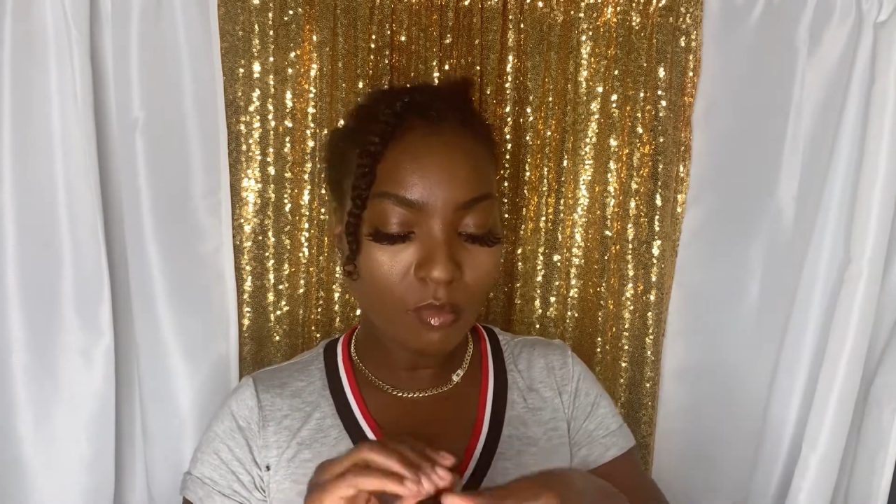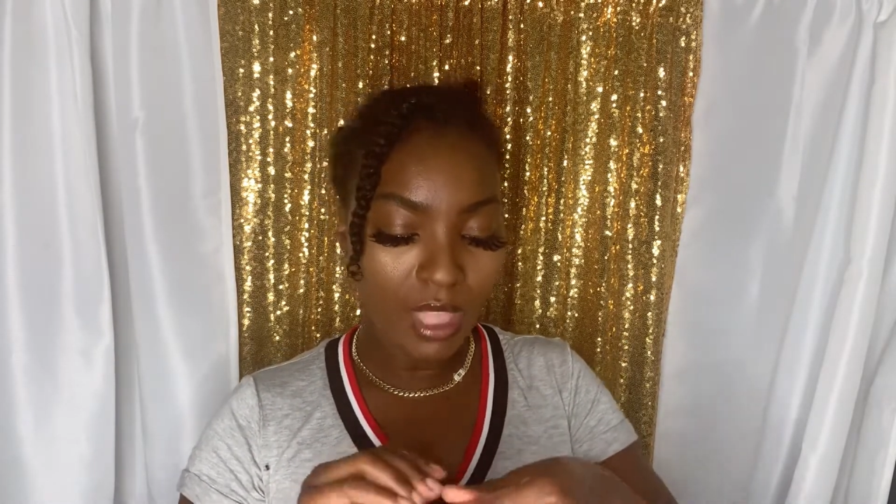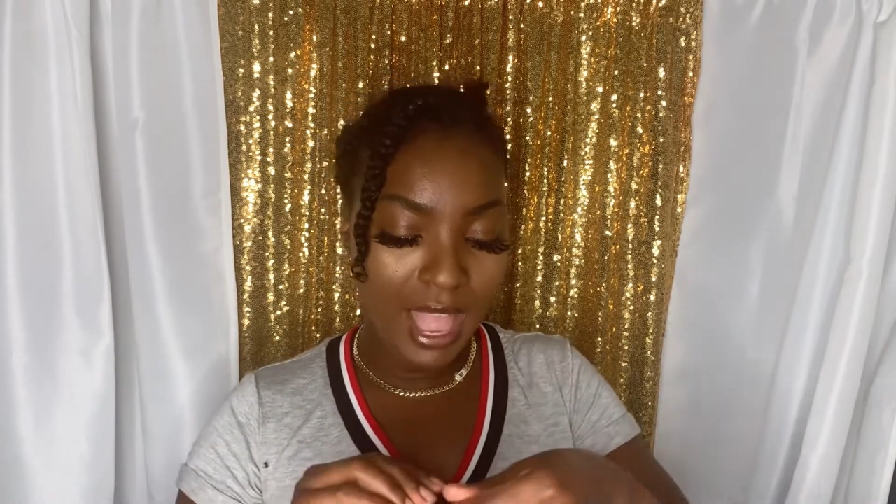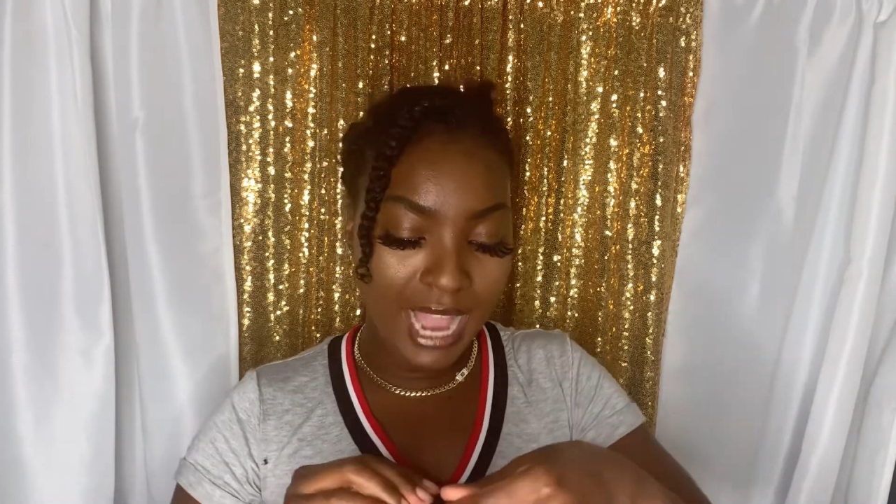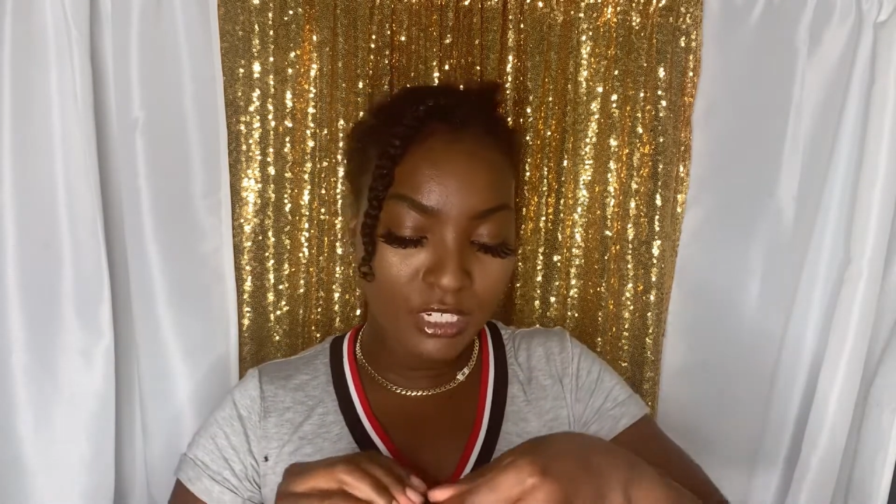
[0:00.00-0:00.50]

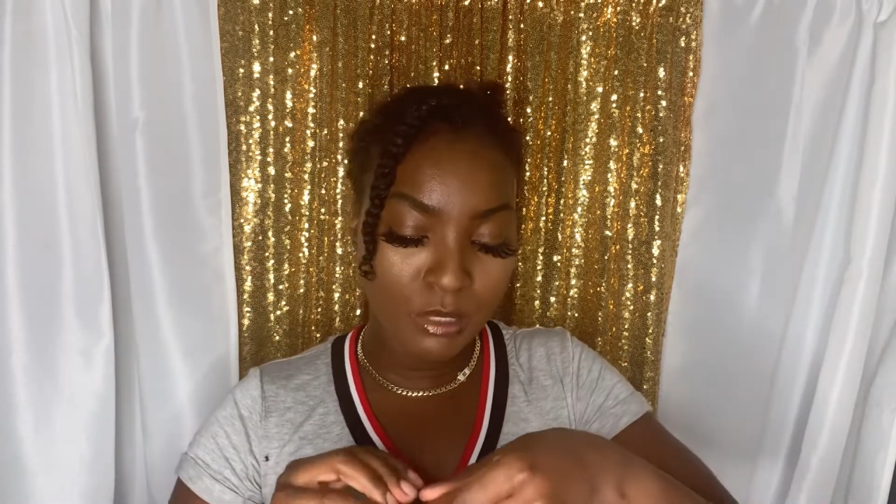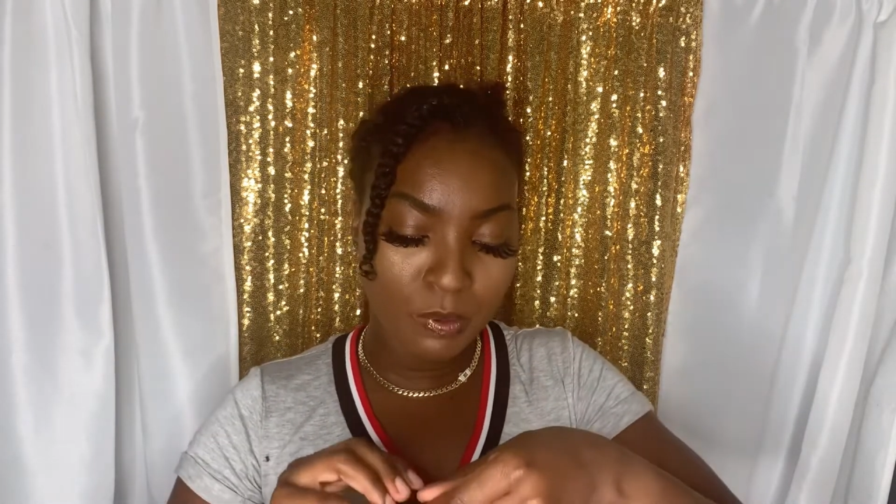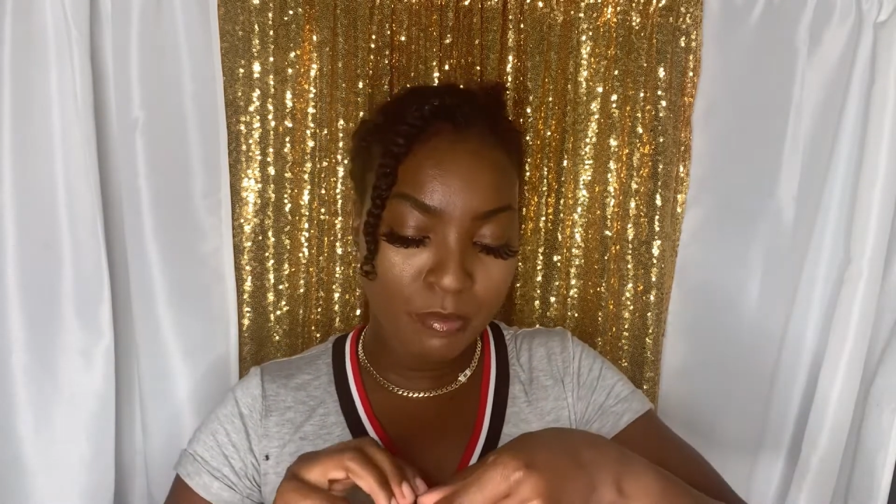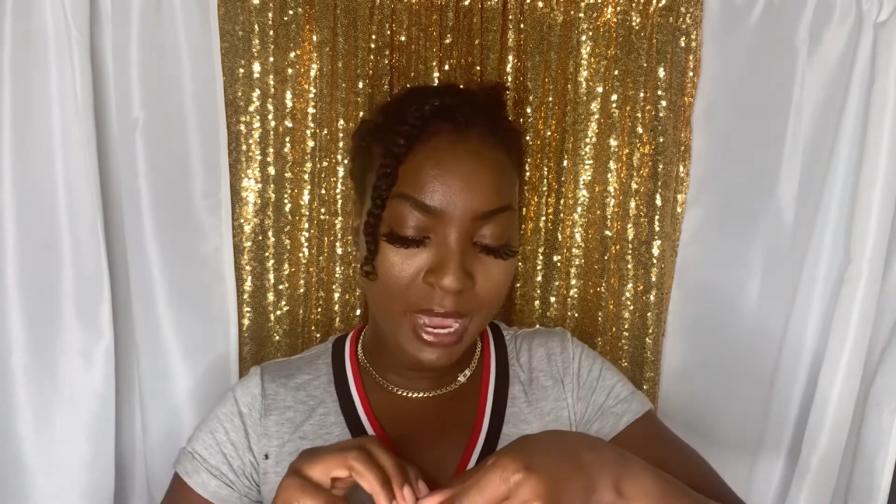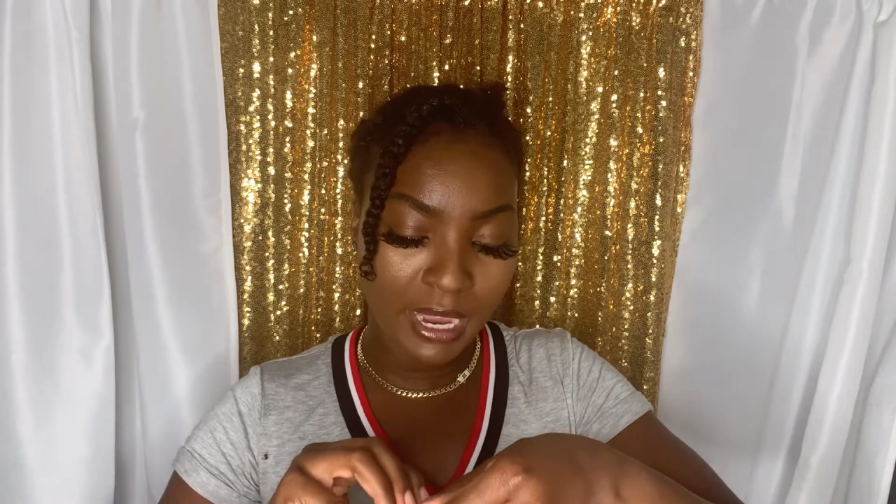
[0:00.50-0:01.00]
I just put
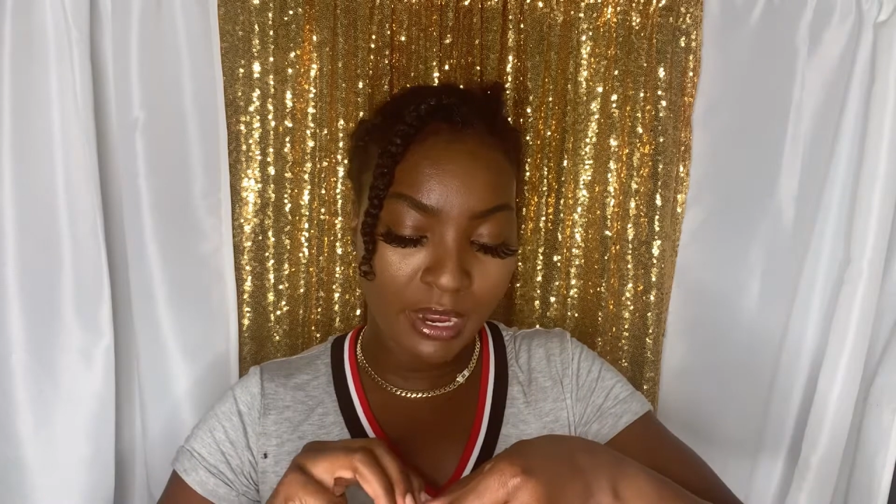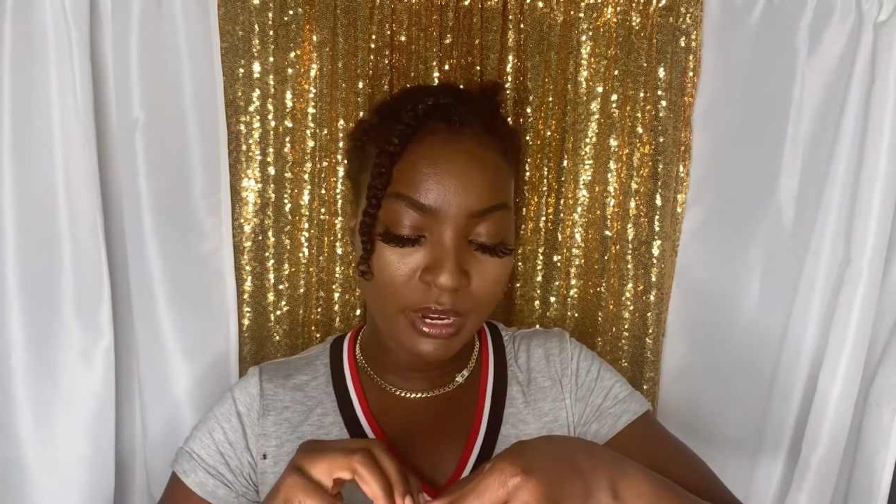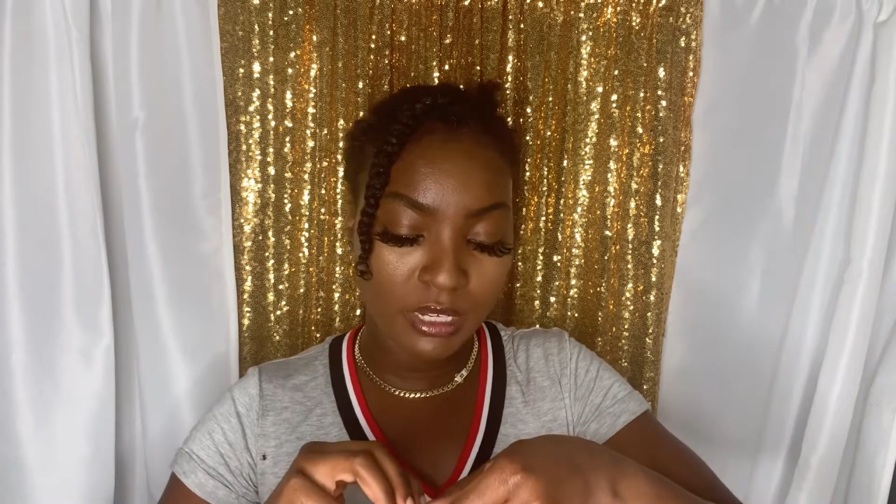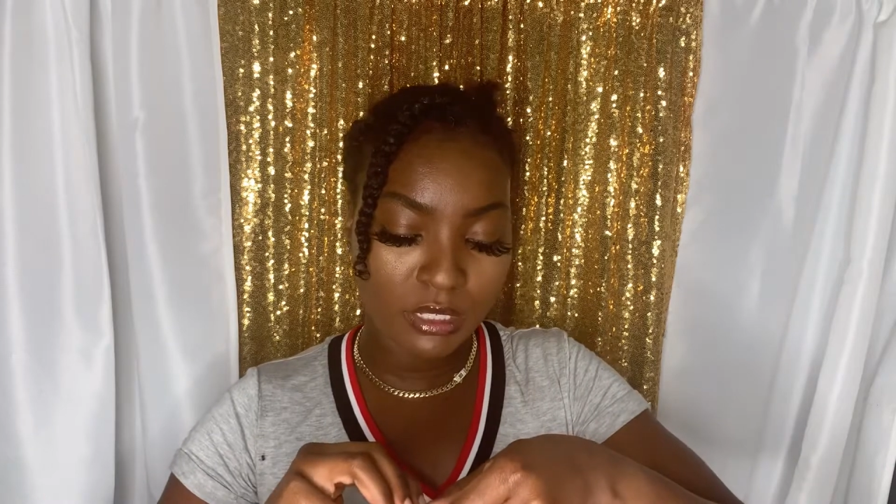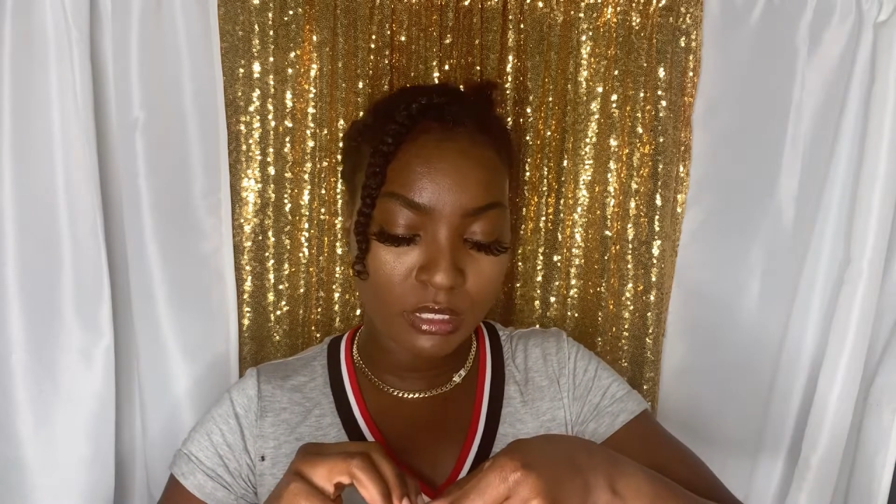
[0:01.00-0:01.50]
my hair
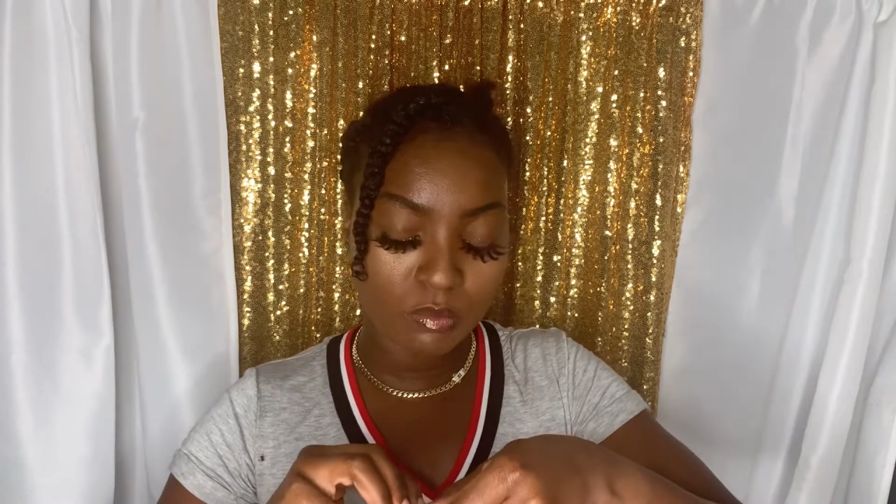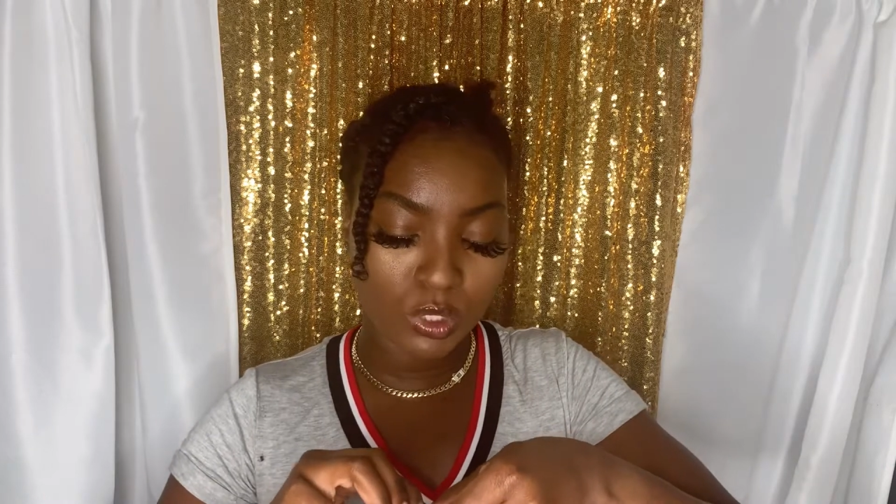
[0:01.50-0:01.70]
in some